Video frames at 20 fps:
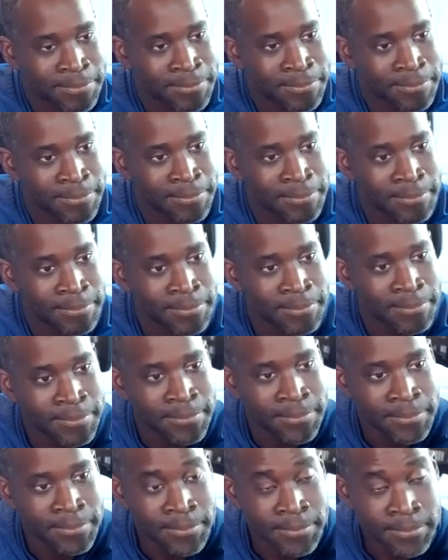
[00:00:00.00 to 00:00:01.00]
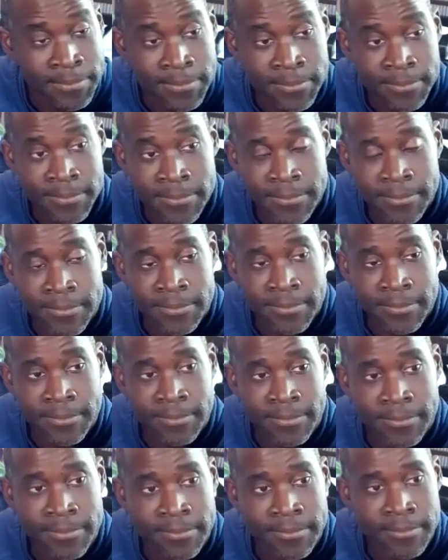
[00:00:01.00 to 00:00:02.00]

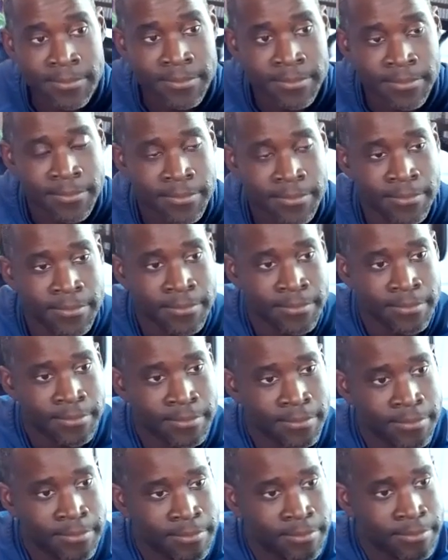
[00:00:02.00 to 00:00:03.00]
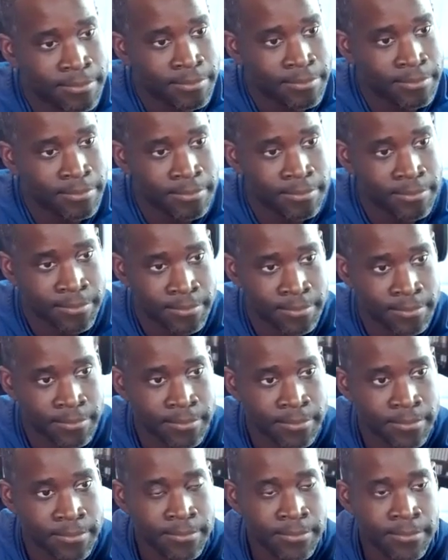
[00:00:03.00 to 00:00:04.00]

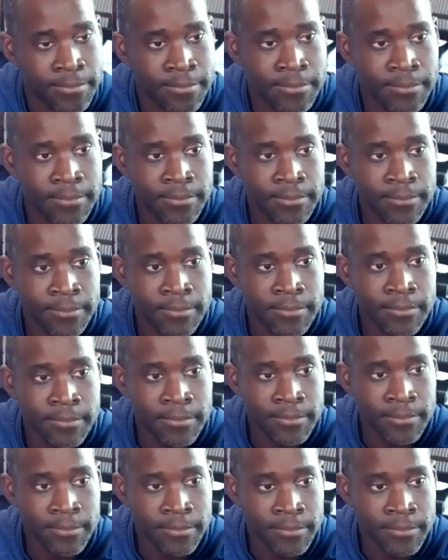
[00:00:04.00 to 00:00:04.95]
(not speaking)